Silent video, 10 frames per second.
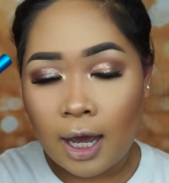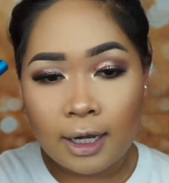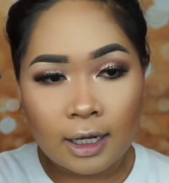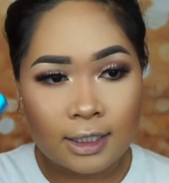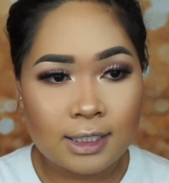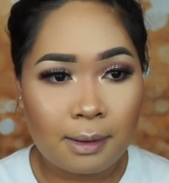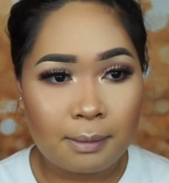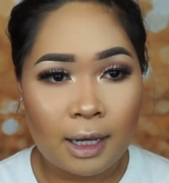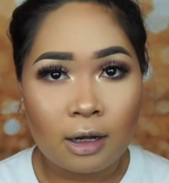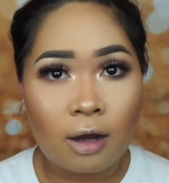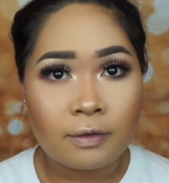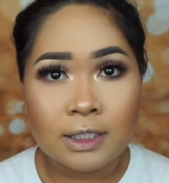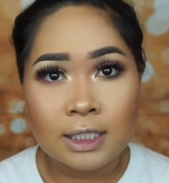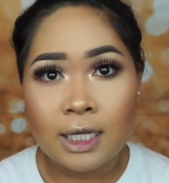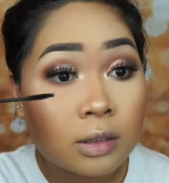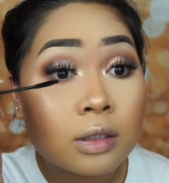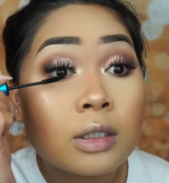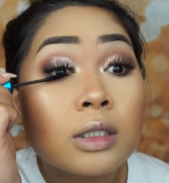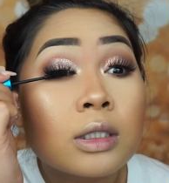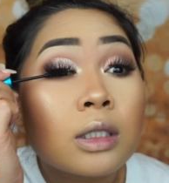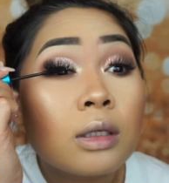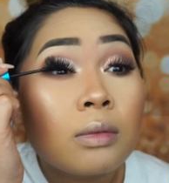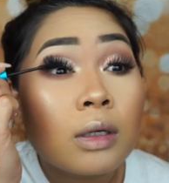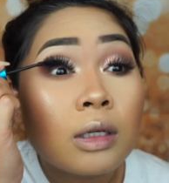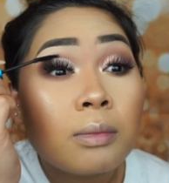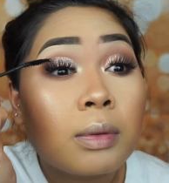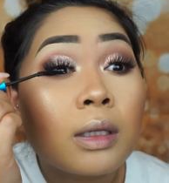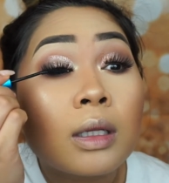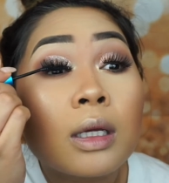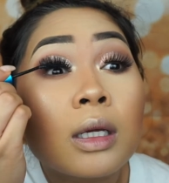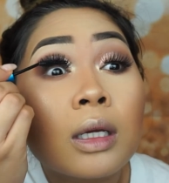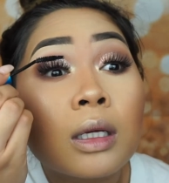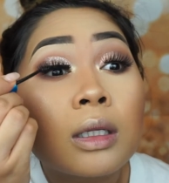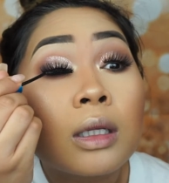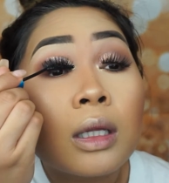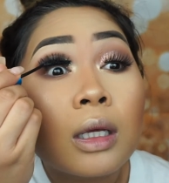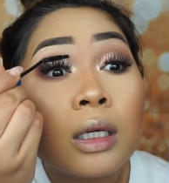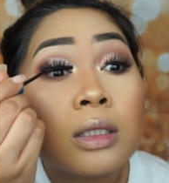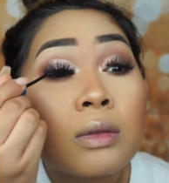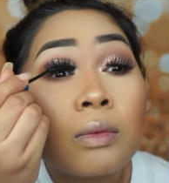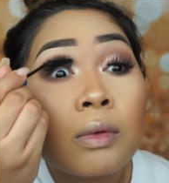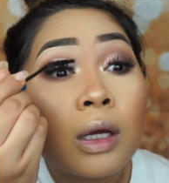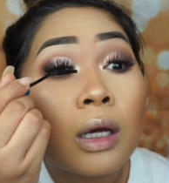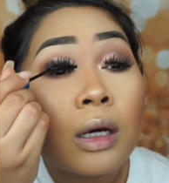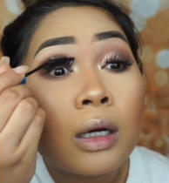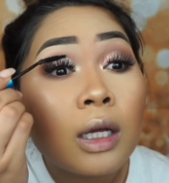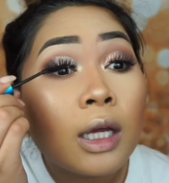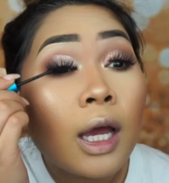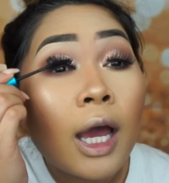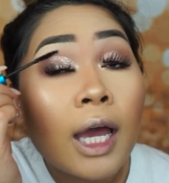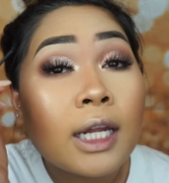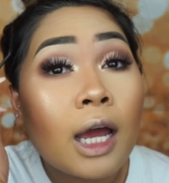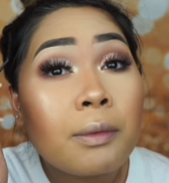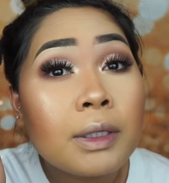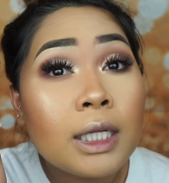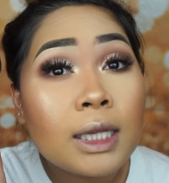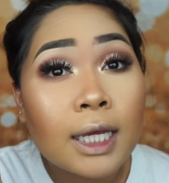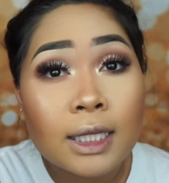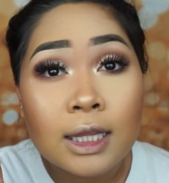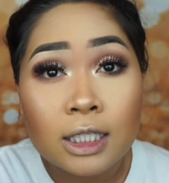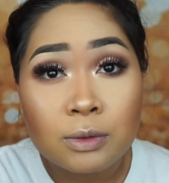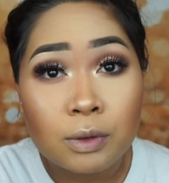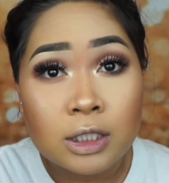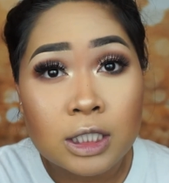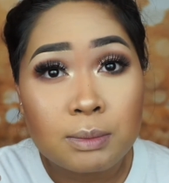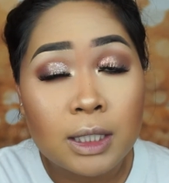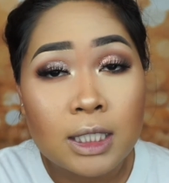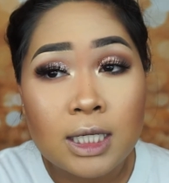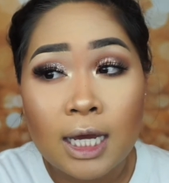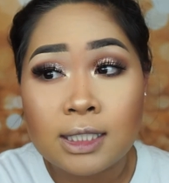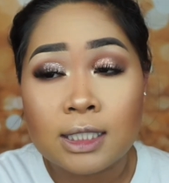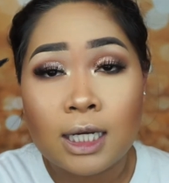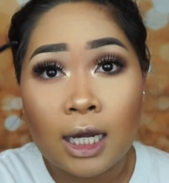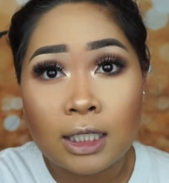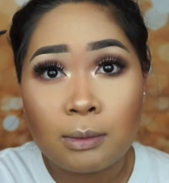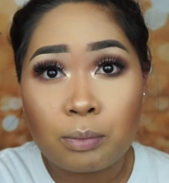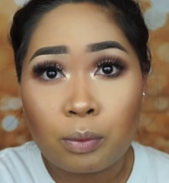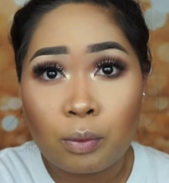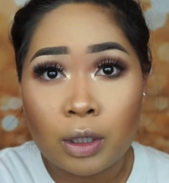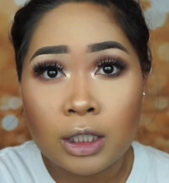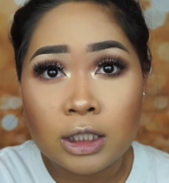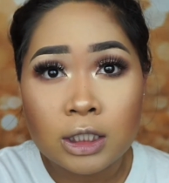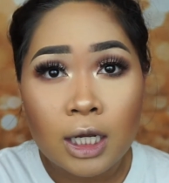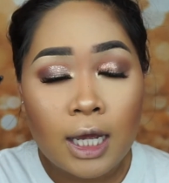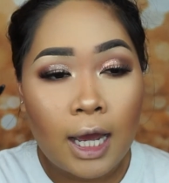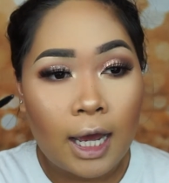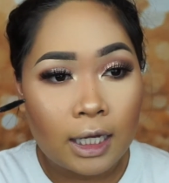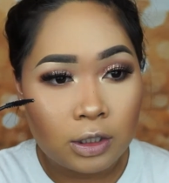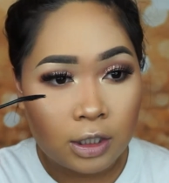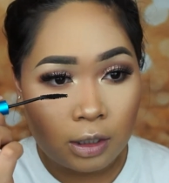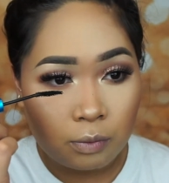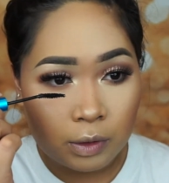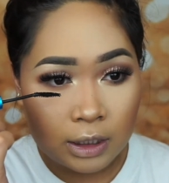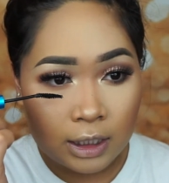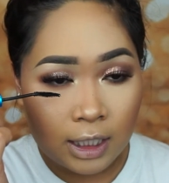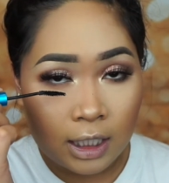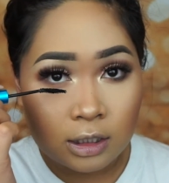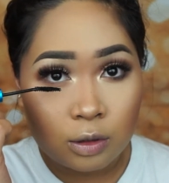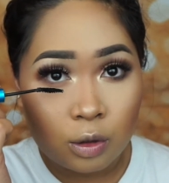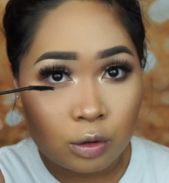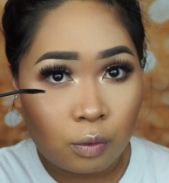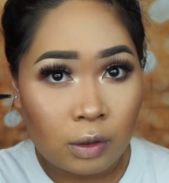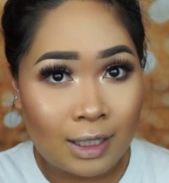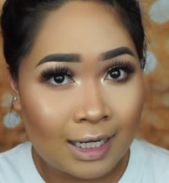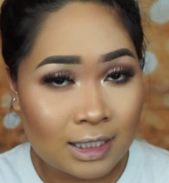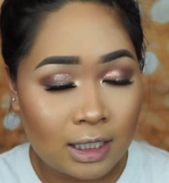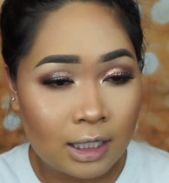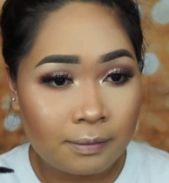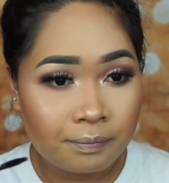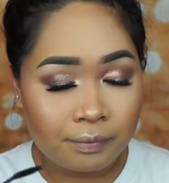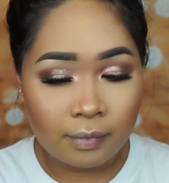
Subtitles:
I got this at MAC, obviously. So you're just gonna want to blend as well. And I really like this one just because it has a tiny brush and you can really get into your lower lash line.